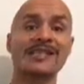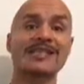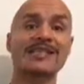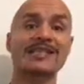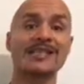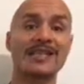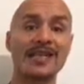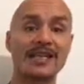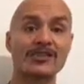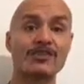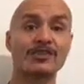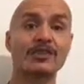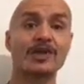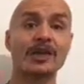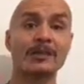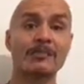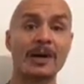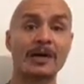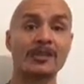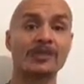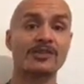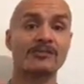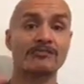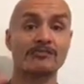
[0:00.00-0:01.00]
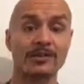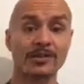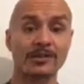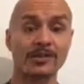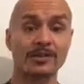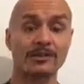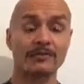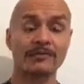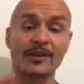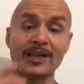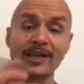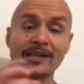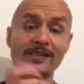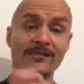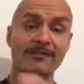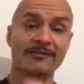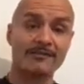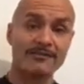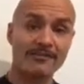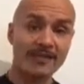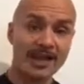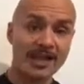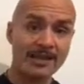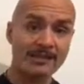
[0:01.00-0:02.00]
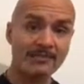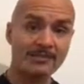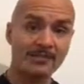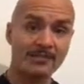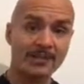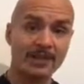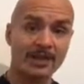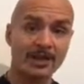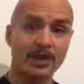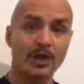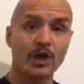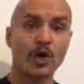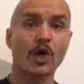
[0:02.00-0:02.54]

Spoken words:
his natural amount of muscle for his frame,